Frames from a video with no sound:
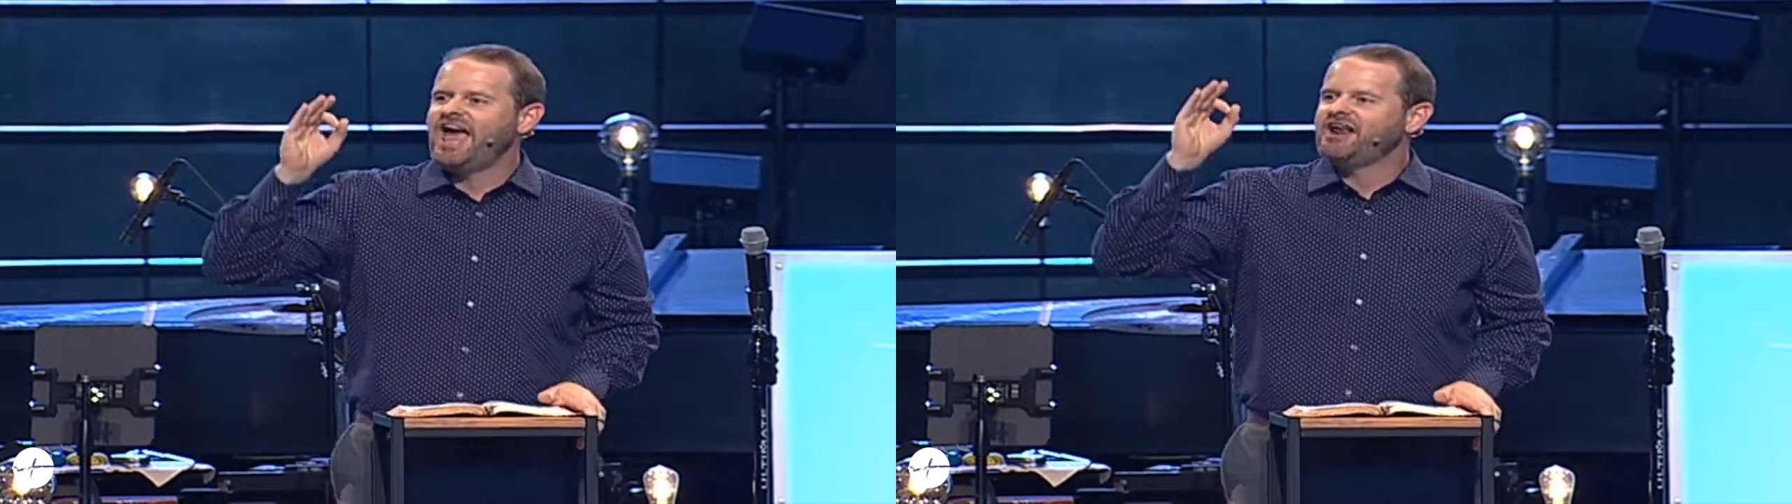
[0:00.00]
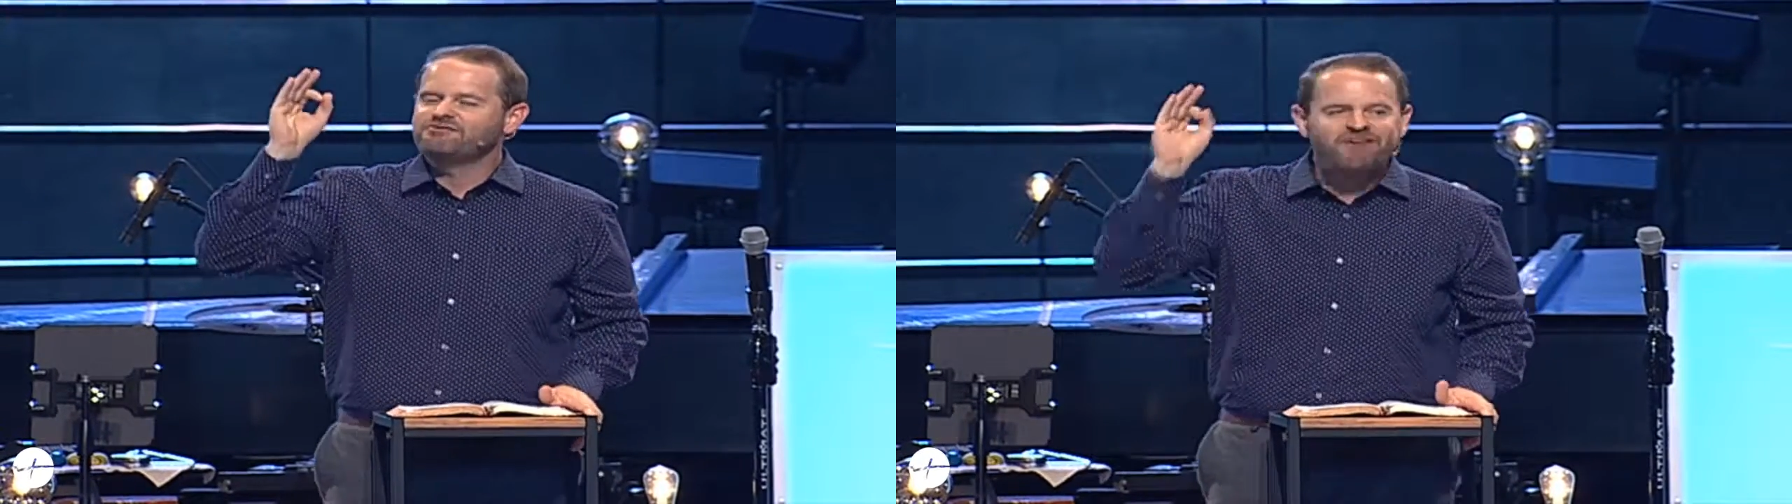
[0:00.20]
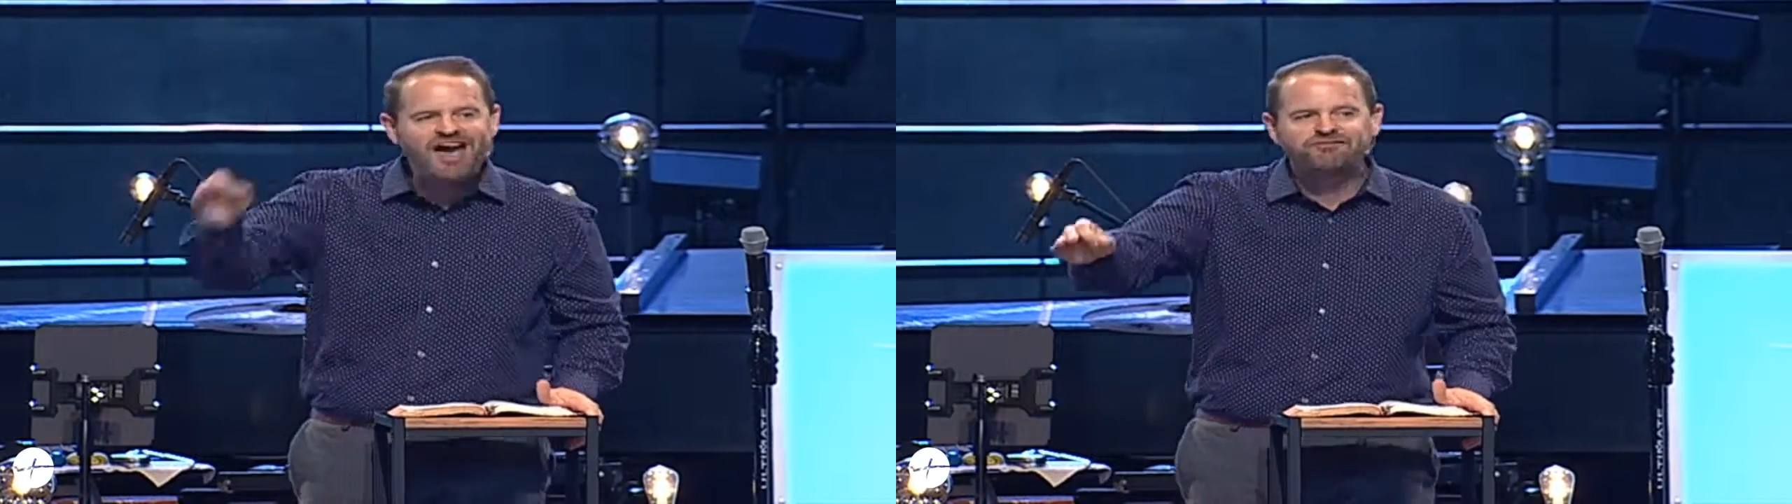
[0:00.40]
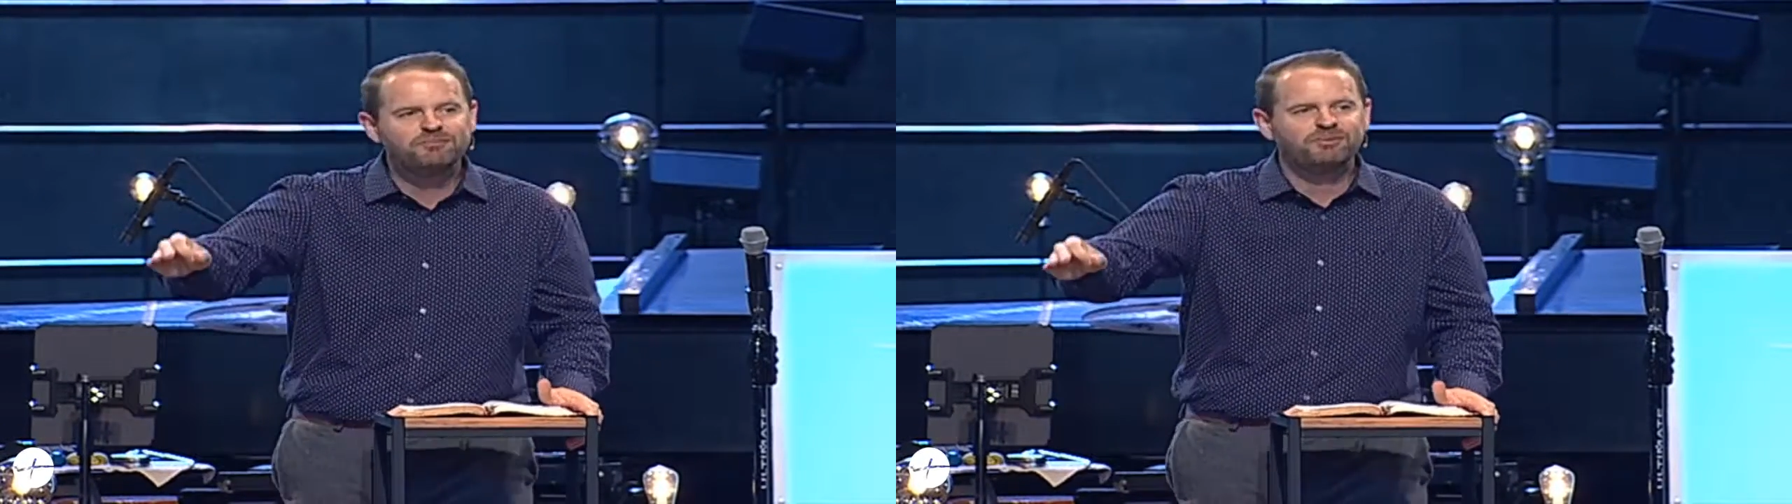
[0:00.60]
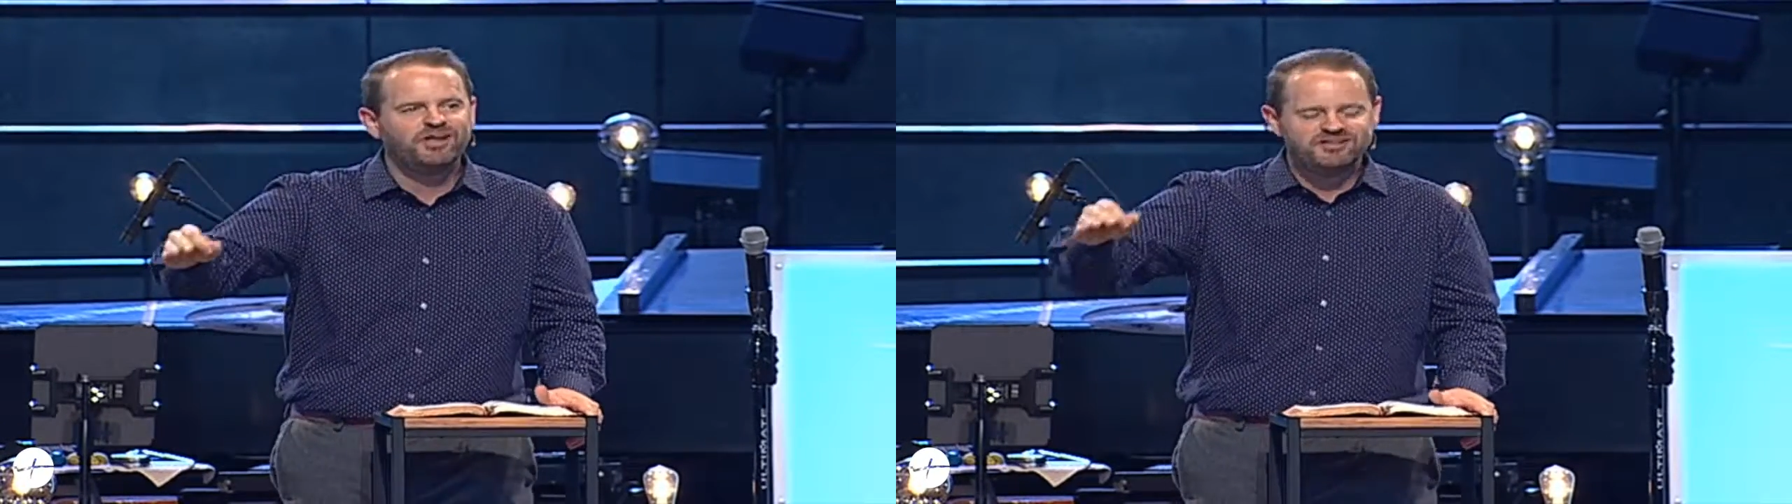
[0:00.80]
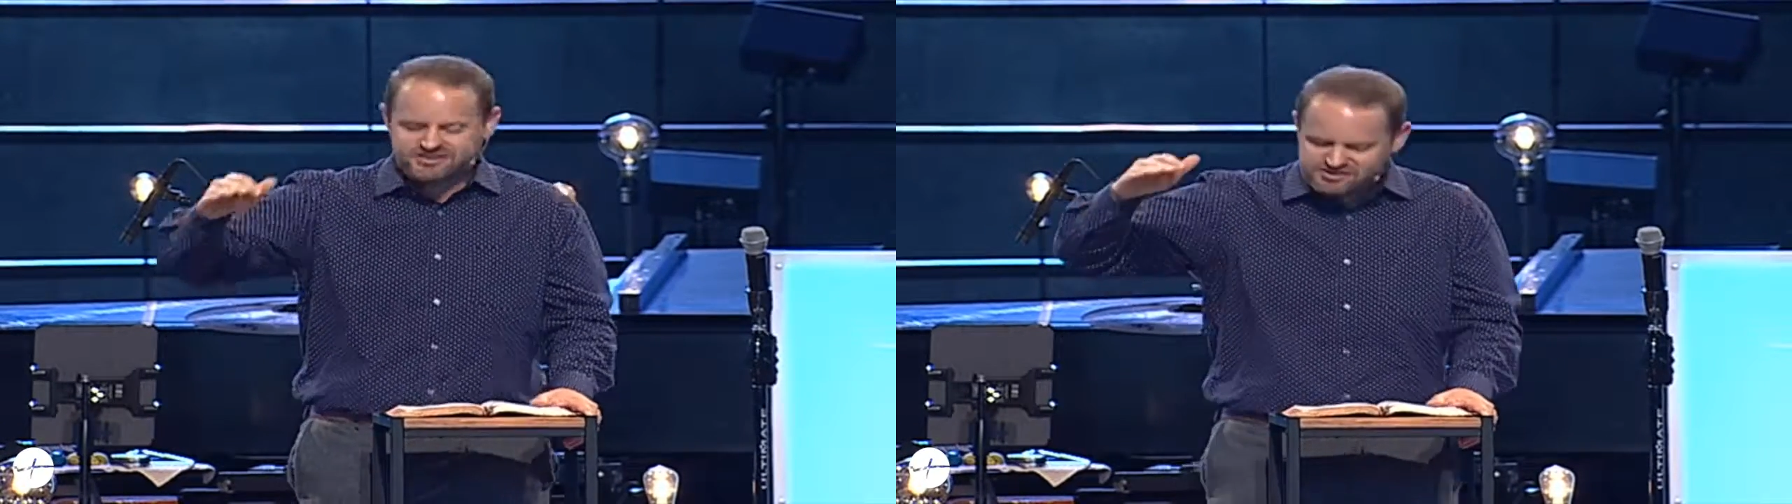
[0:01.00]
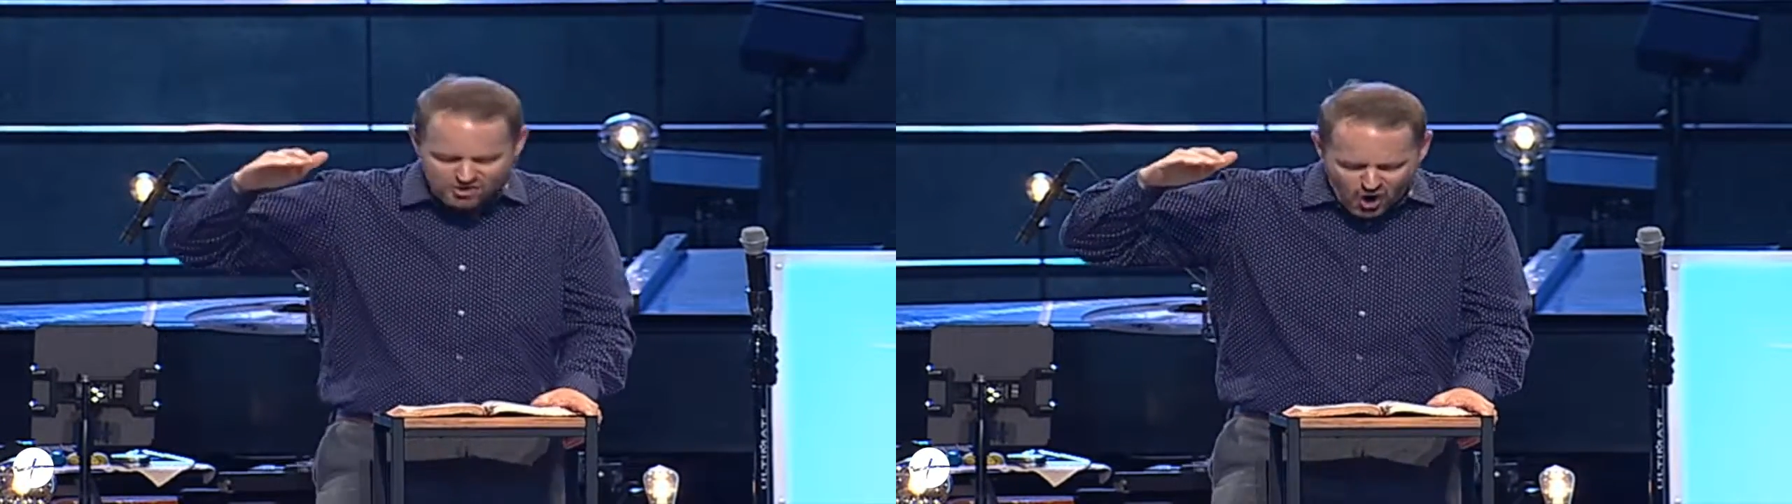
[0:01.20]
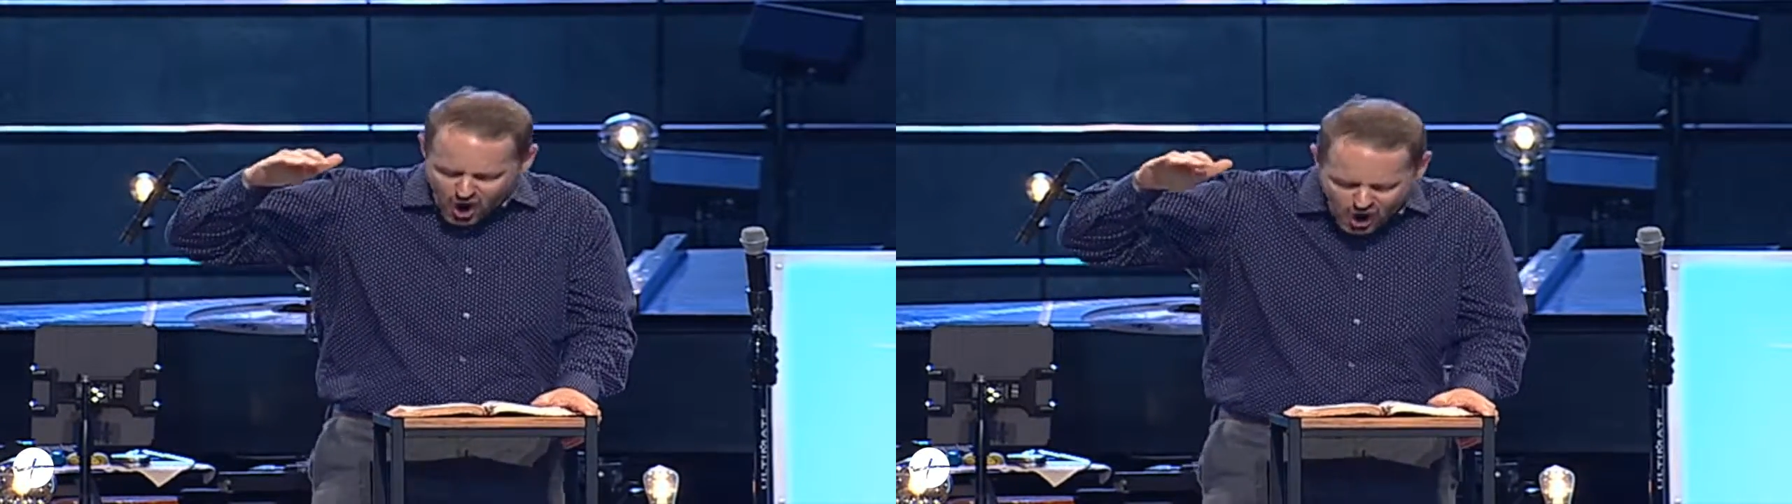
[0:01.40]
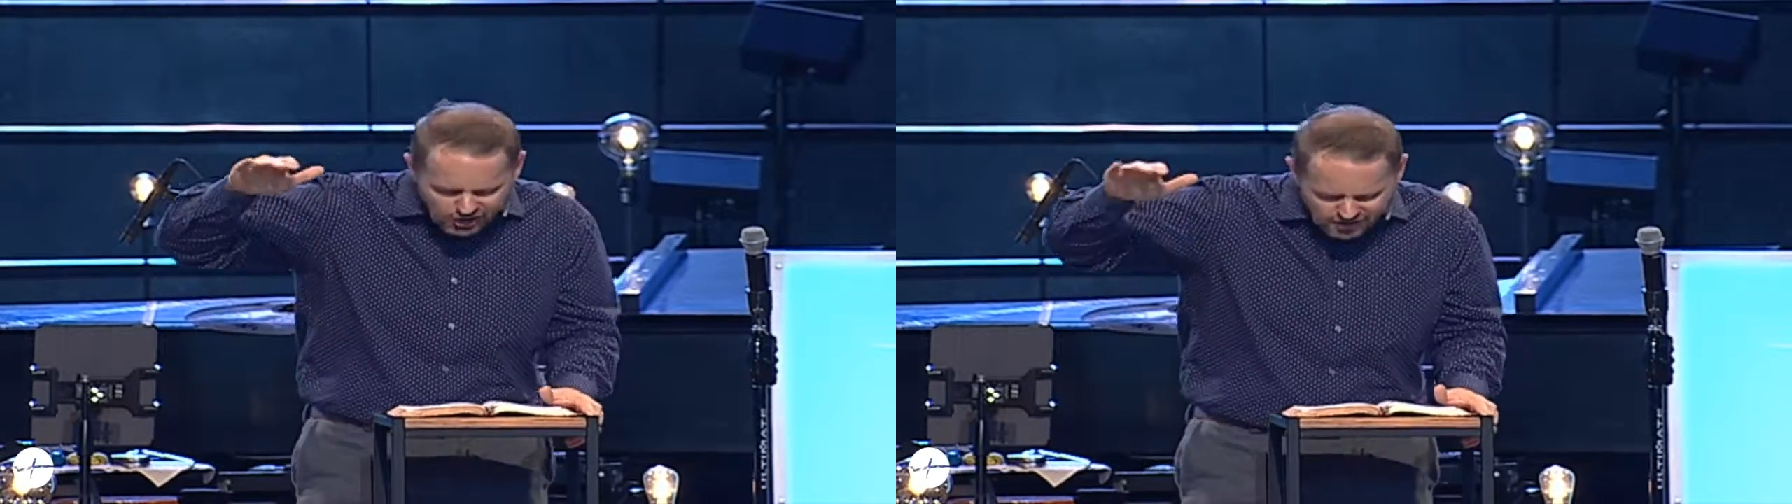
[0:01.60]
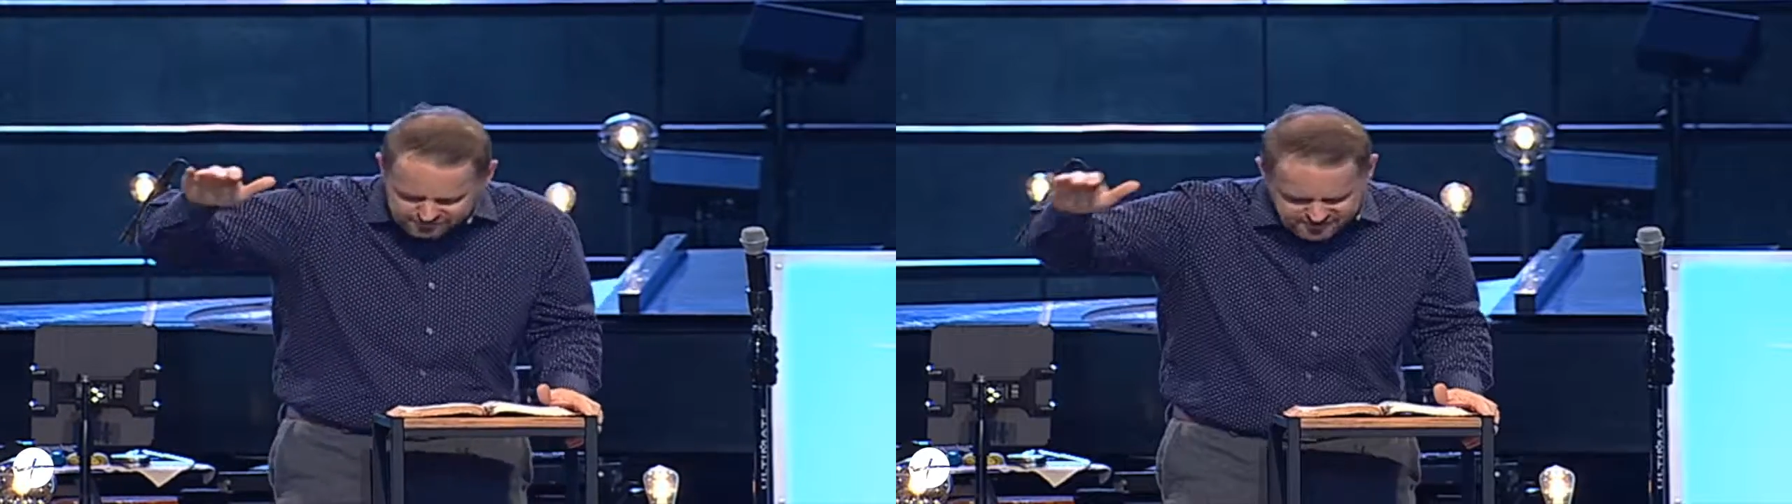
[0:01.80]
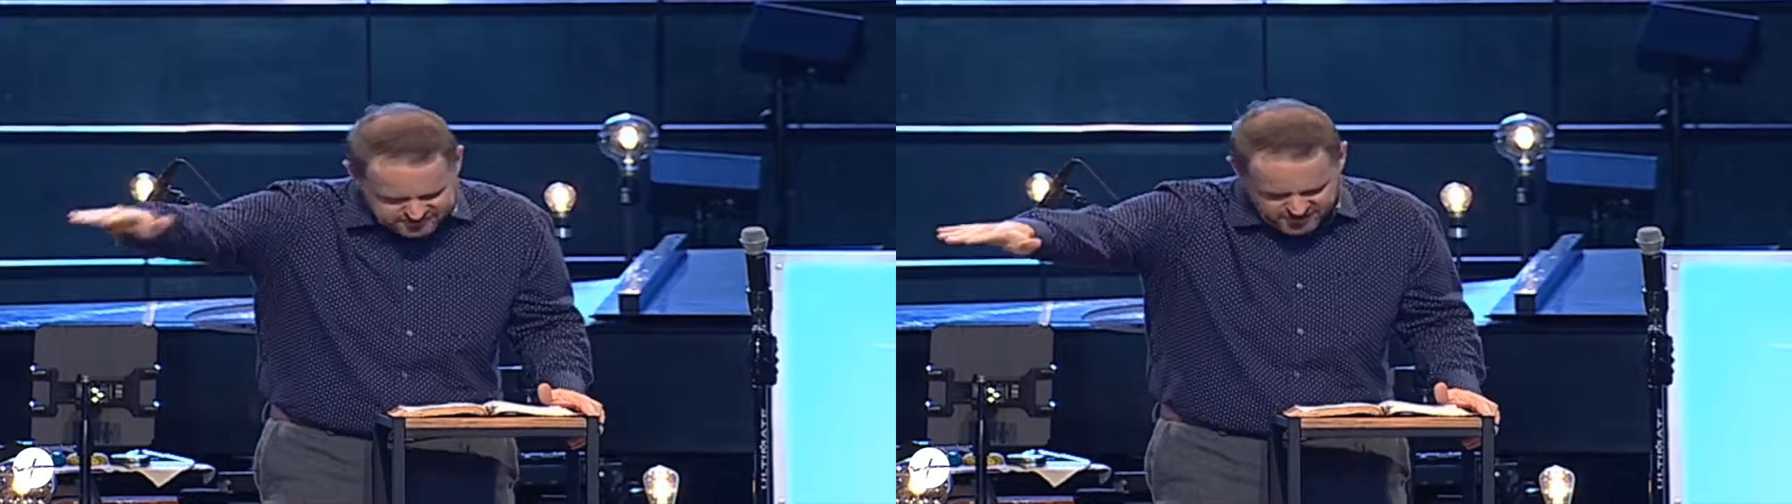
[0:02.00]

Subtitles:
and vibrant places in all of this